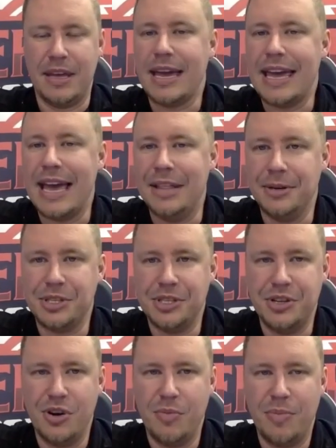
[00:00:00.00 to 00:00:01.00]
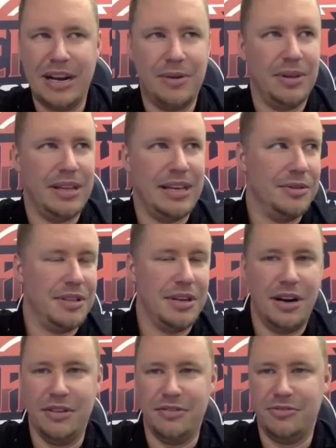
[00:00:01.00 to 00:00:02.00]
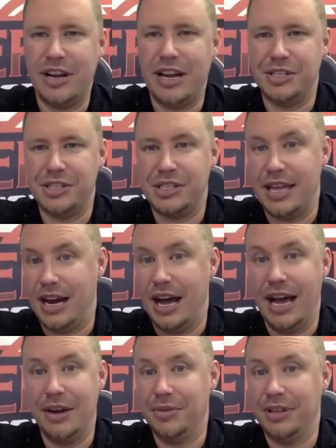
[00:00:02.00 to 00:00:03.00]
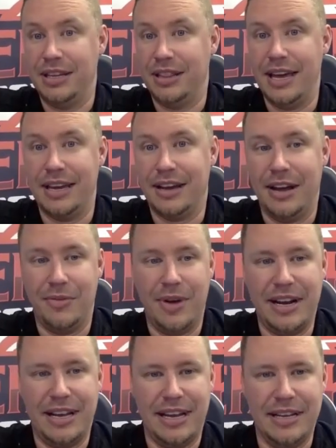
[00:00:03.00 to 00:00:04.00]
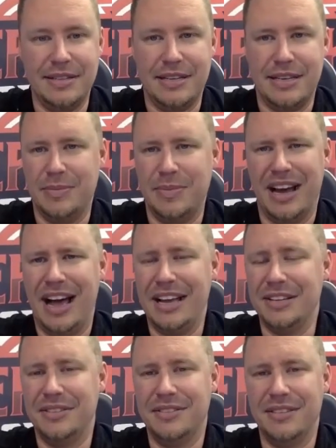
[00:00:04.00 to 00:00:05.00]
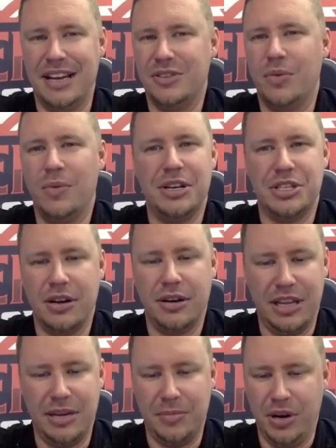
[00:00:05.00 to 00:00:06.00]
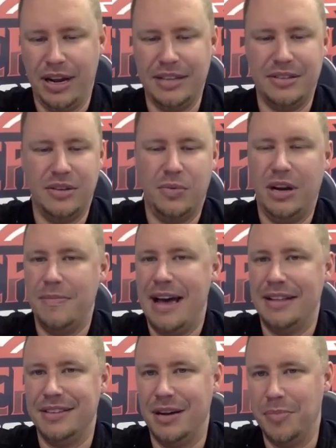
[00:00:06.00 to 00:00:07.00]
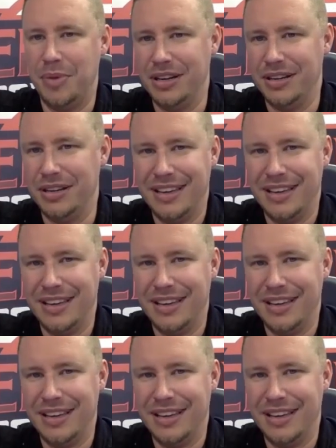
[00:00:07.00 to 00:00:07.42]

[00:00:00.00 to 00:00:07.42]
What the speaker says: Again, there's nobody really out there in free agency that I really like at right-hand D. I mean, I don't want John Klingberg. I don't want Matt Dumba.